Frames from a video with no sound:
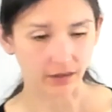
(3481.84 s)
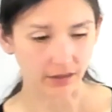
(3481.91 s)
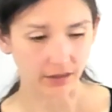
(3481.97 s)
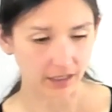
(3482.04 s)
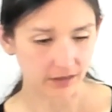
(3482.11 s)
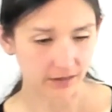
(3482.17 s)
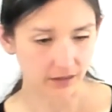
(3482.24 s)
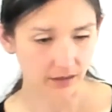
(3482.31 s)
and
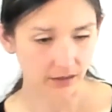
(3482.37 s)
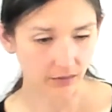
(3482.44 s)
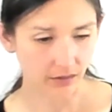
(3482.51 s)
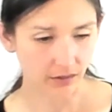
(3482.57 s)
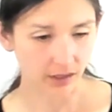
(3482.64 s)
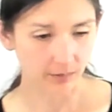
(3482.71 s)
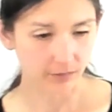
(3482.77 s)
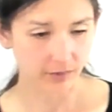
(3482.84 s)
that's another
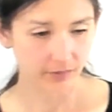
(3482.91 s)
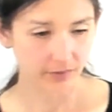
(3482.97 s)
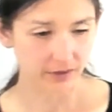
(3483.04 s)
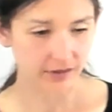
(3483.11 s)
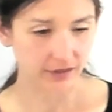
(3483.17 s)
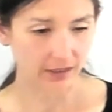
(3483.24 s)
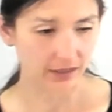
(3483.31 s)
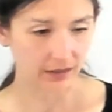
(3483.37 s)
common
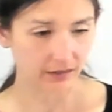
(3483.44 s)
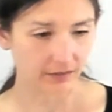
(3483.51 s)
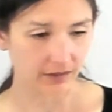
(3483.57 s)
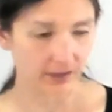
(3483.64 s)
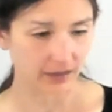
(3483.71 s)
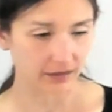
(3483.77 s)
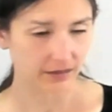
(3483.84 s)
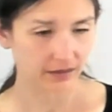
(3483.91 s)
mistake
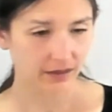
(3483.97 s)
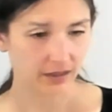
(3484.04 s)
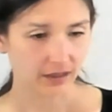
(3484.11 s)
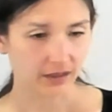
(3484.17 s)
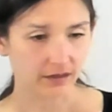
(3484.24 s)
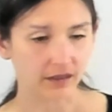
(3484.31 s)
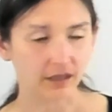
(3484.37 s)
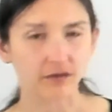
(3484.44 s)
that
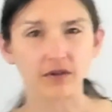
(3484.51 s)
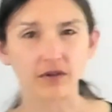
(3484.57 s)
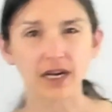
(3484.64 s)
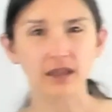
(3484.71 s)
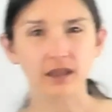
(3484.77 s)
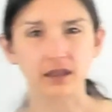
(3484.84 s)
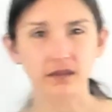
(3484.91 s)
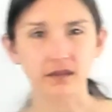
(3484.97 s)
that
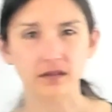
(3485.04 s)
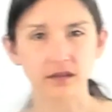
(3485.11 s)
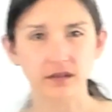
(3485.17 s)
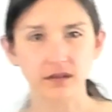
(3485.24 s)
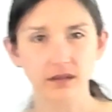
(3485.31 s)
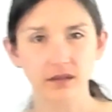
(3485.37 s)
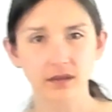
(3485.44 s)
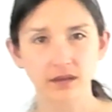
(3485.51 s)

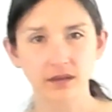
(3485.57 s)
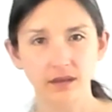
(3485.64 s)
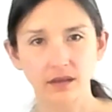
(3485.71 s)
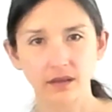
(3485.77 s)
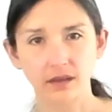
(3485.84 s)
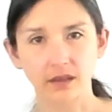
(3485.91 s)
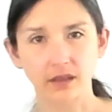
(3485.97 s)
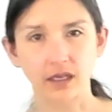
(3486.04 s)
violence
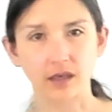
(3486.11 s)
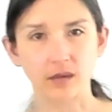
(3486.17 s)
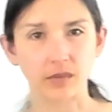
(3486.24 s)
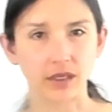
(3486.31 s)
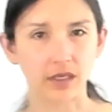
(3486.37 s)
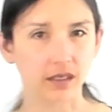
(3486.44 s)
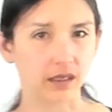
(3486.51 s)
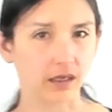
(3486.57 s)
can
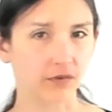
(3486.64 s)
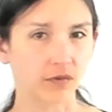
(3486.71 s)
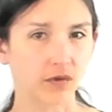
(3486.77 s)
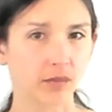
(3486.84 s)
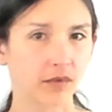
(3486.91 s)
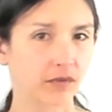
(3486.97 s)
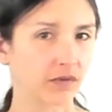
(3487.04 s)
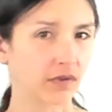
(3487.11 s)
be a
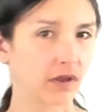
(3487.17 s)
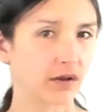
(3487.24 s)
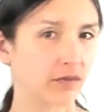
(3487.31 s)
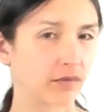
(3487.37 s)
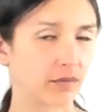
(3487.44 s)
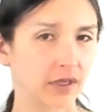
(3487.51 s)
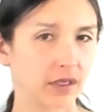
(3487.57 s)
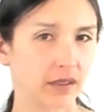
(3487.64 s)
form of
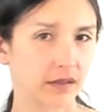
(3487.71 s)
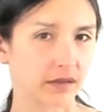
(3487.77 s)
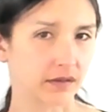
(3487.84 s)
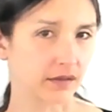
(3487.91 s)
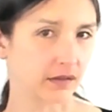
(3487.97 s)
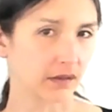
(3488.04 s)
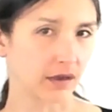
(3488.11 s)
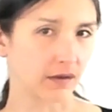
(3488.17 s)
love
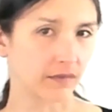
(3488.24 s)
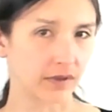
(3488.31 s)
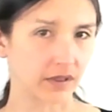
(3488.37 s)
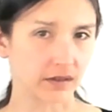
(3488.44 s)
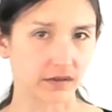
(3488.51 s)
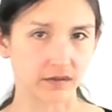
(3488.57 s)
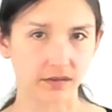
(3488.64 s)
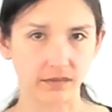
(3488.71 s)
because love
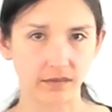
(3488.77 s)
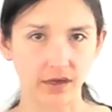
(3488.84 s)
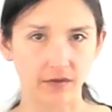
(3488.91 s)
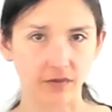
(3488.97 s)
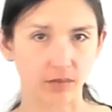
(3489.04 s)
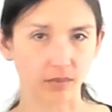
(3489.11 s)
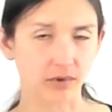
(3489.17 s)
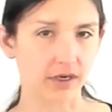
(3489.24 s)
is
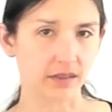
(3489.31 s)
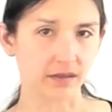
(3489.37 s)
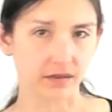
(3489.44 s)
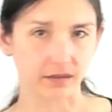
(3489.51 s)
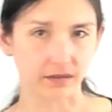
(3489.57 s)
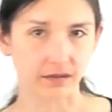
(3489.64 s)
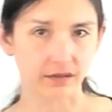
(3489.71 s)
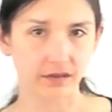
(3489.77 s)
ever
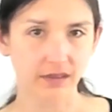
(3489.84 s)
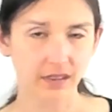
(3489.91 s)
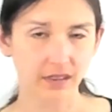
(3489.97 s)
present